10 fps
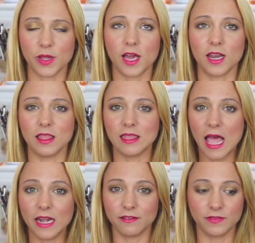So I got a
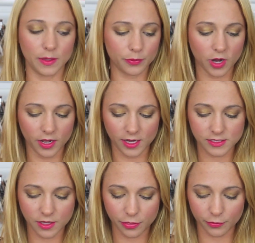lot of lip
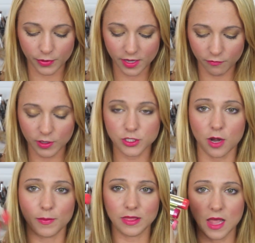products, three of which
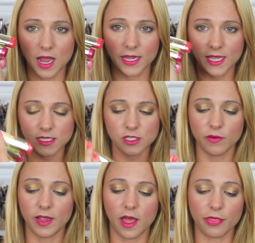are Milani. So
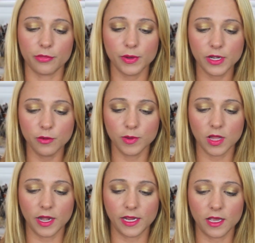I got three new
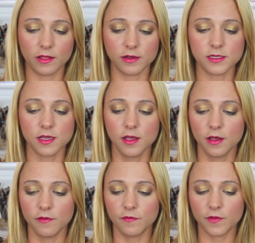Milani colors.
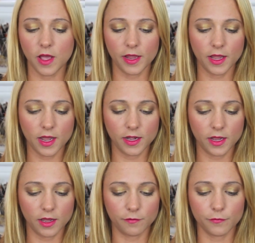I got
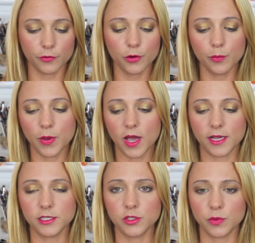a Fruit
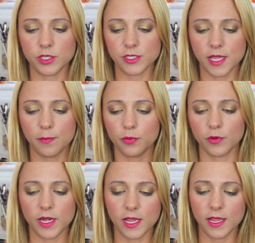Punch, which is a
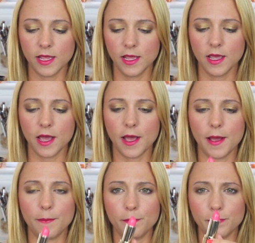pretty
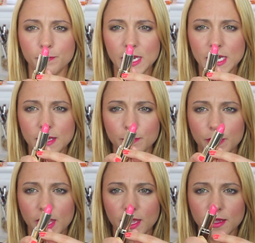um, medium
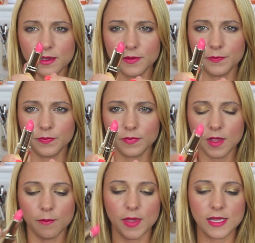pink.
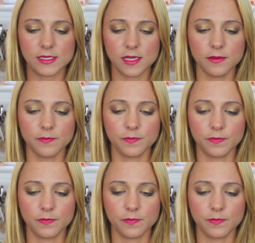Amazing.